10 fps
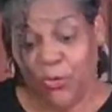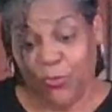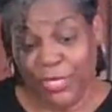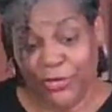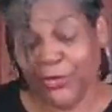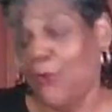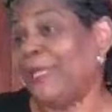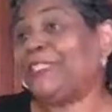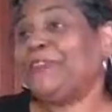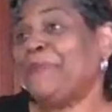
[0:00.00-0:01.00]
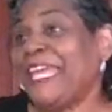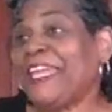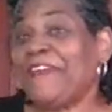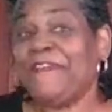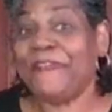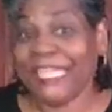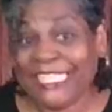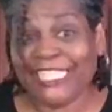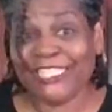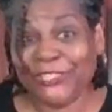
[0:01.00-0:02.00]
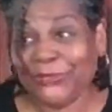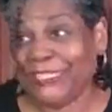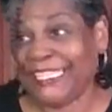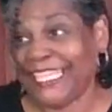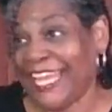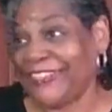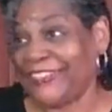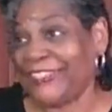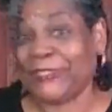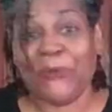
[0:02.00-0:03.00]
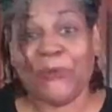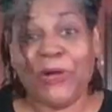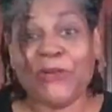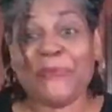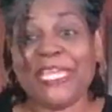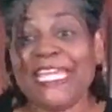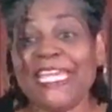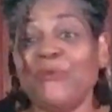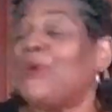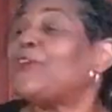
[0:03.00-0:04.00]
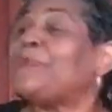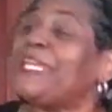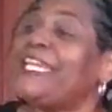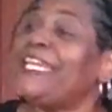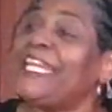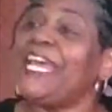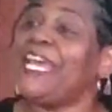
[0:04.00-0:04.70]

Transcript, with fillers: We are going to make fish stew together. So welcome in, welcome in,